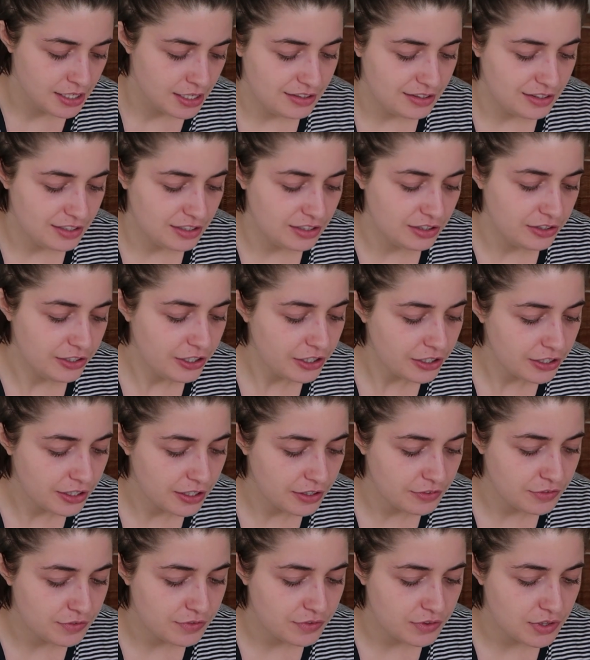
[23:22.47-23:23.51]
The look
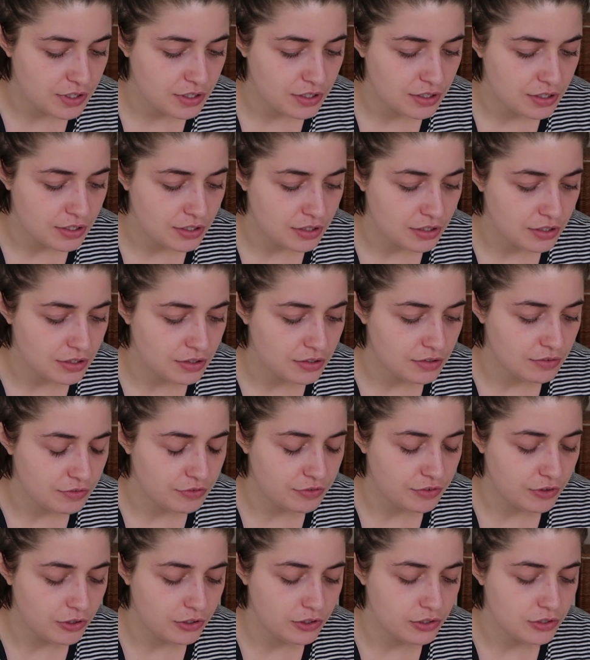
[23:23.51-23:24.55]
of the
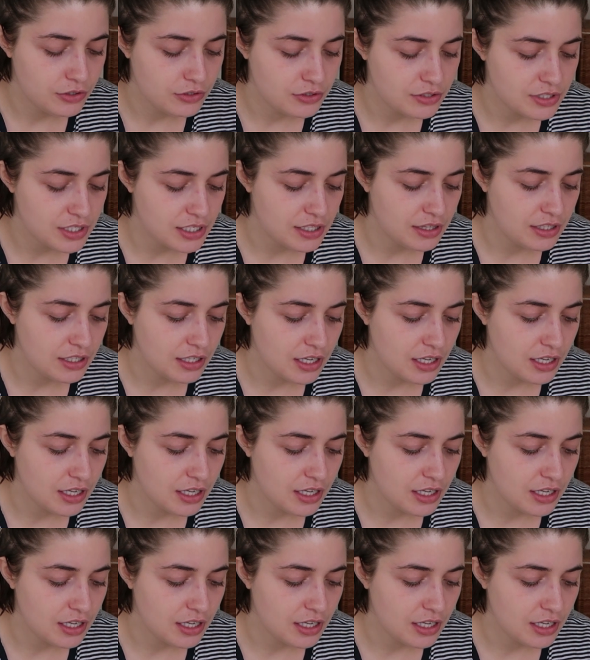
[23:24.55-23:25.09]
photos and